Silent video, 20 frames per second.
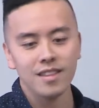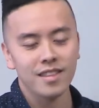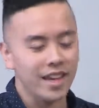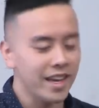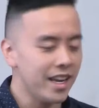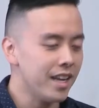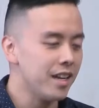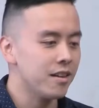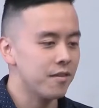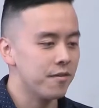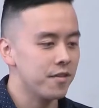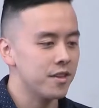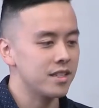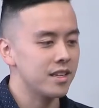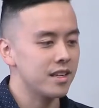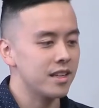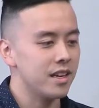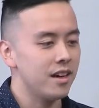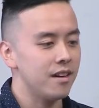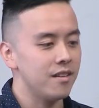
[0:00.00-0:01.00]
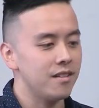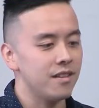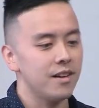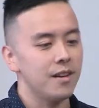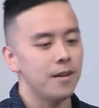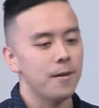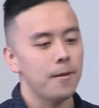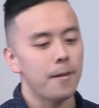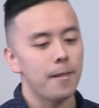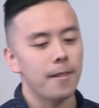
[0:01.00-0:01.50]
That ended up fizzling out.
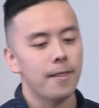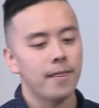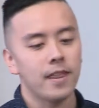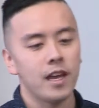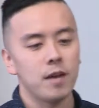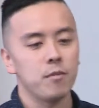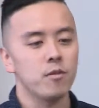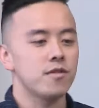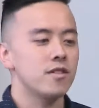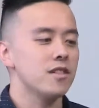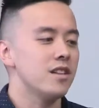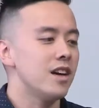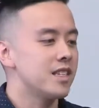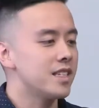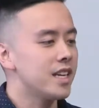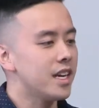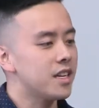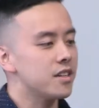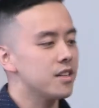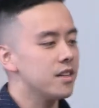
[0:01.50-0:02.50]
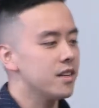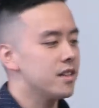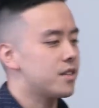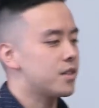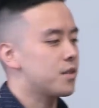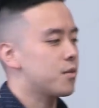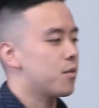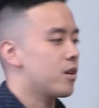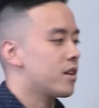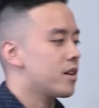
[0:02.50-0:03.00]
Then I moved to Los
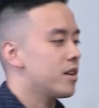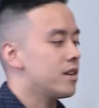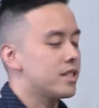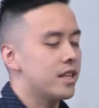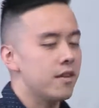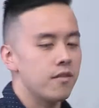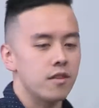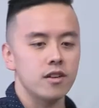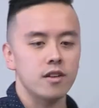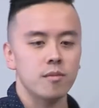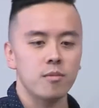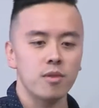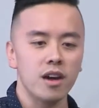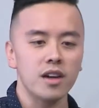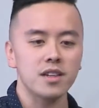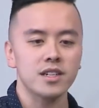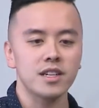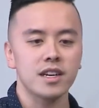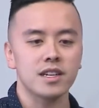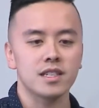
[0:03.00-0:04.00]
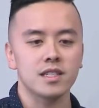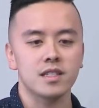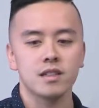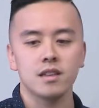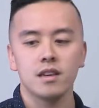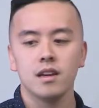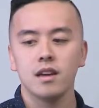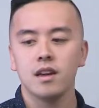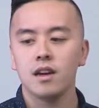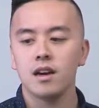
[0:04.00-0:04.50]
Angeles, worked on several other
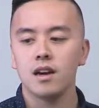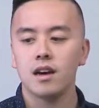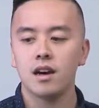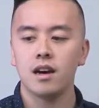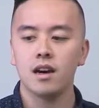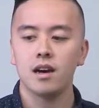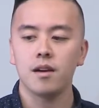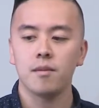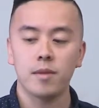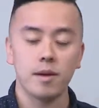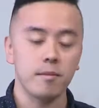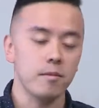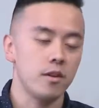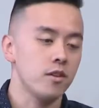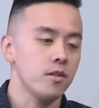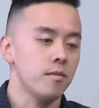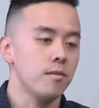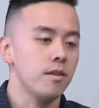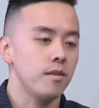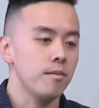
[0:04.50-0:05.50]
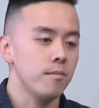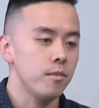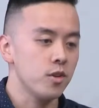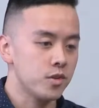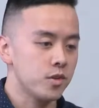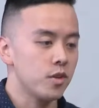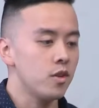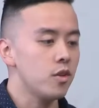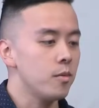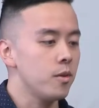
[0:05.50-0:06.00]
projects. My
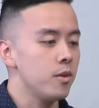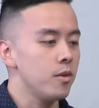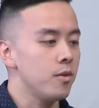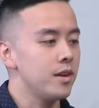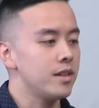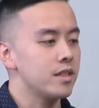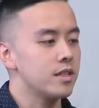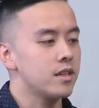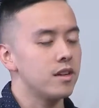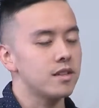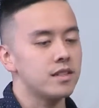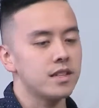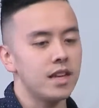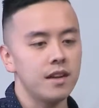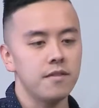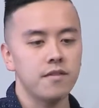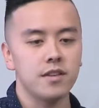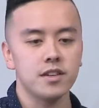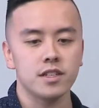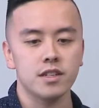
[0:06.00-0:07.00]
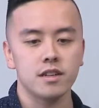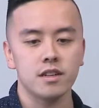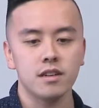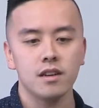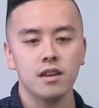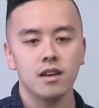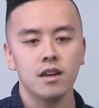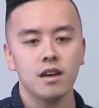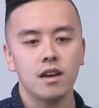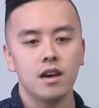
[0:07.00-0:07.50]
most notable ones called
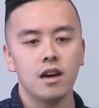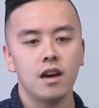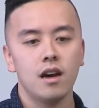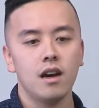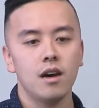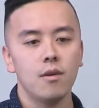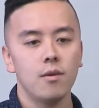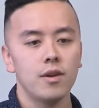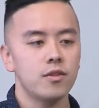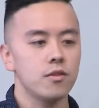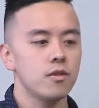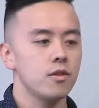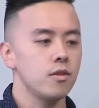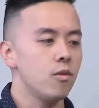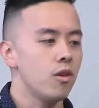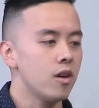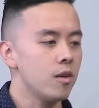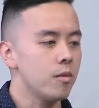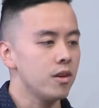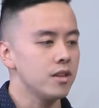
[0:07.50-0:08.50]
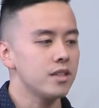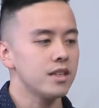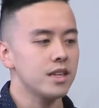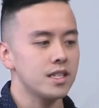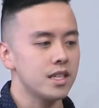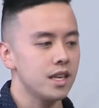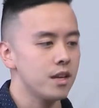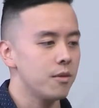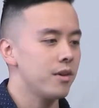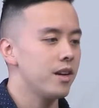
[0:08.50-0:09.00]
SideVision. Went through the Warner Bros.
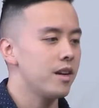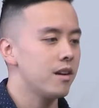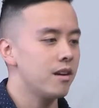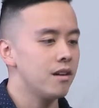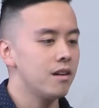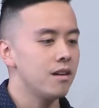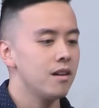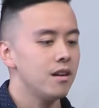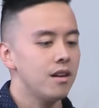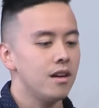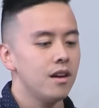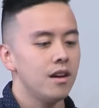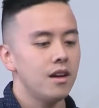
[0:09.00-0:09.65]
Accelerator,